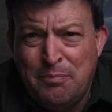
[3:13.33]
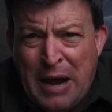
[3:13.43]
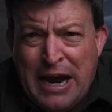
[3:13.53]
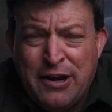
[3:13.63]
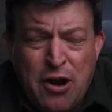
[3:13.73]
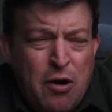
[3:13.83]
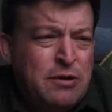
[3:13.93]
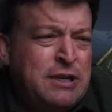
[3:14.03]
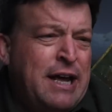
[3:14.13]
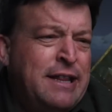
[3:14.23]

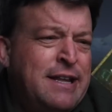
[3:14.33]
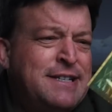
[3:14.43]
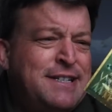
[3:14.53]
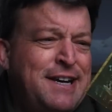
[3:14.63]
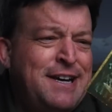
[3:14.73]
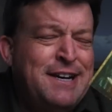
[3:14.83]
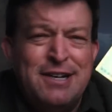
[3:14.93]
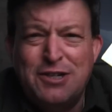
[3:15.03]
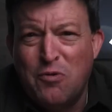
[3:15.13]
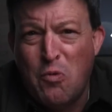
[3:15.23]
banknote, and this
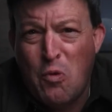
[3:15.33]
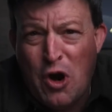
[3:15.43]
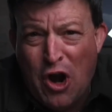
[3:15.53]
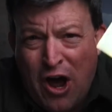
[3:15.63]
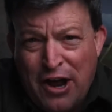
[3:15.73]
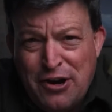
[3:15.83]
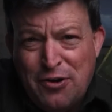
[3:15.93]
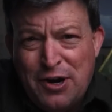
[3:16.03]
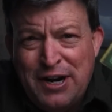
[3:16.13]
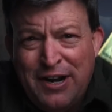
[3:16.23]
is
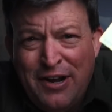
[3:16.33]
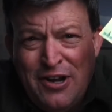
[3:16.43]
$100